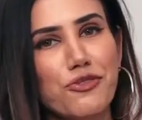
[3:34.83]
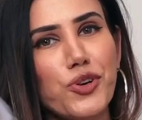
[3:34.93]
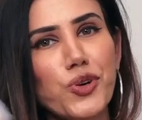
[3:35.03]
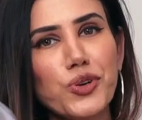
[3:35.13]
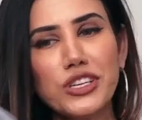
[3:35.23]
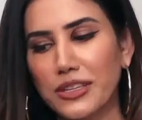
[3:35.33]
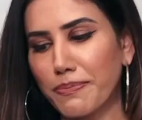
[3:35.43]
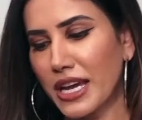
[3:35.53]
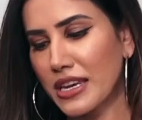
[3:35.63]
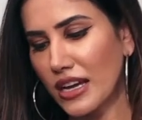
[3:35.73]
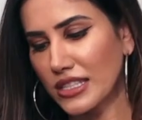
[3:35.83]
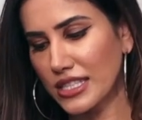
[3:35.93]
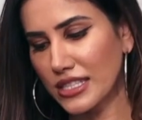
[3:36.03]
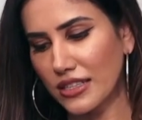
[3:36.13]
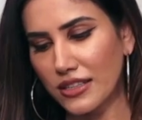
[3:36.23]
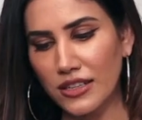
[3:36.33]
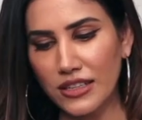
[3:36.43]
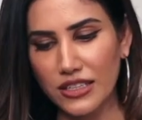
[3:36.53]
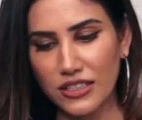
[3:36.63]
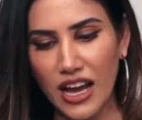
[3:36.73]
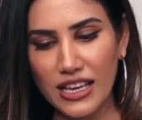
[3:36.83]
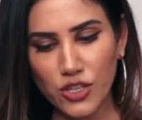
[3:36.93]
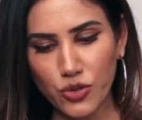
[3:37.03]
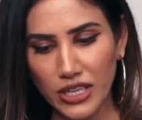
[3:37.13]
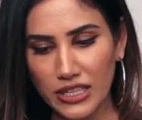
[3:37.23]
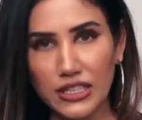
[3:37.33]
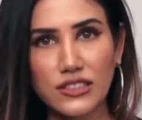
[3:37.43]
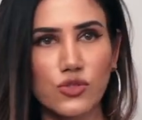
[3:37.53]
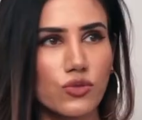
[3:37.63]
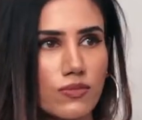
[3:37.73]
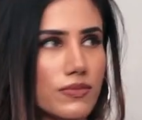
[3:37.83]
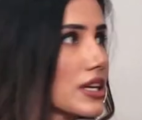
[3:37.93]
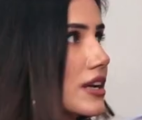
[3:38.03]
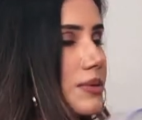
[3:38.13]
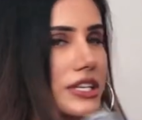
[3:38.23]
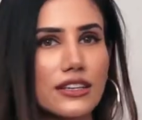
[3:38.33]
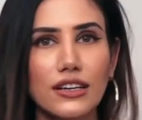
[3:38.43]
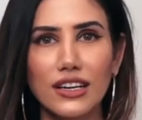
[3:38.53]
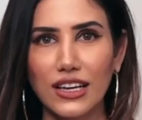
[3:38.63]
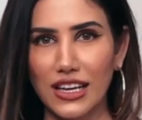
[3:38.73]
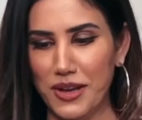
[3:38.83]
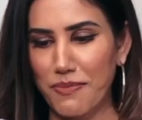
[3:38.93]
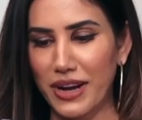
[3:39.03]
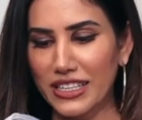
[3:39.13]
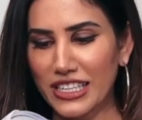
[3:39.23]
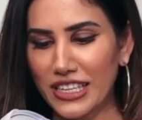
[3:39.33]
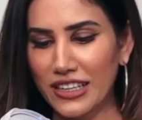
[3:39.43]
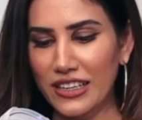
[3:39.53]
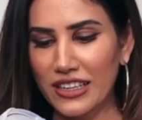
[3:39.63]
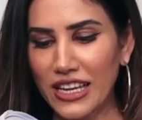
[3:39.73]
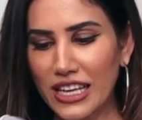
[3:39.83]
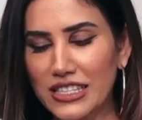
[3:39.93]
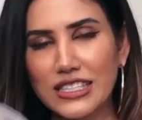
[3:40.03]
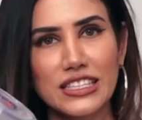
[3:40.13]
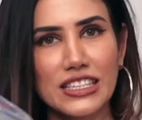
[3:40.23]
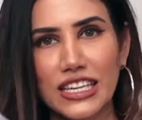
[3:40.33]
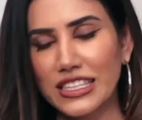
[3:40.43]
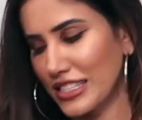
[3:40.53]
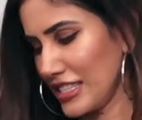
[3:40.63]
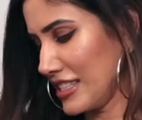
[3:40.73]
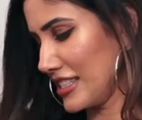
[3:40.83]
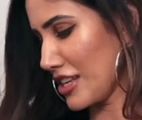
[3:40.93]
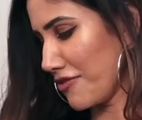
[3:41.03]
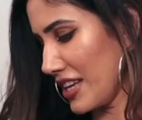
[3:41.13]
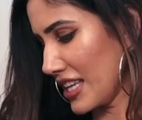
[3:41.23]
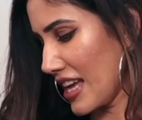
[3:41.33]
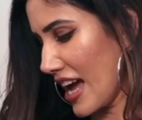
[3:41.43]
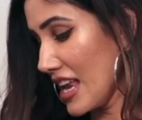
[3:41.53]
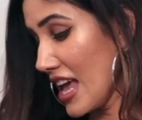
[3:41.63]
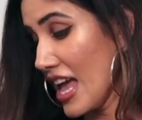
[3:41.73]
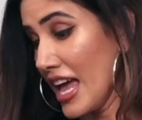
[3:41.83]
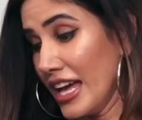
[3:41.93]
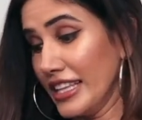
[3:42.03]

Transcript: Food, my nuts, khali ho gaya ye, isko bharna padega, but nuts and dates and stuff like that.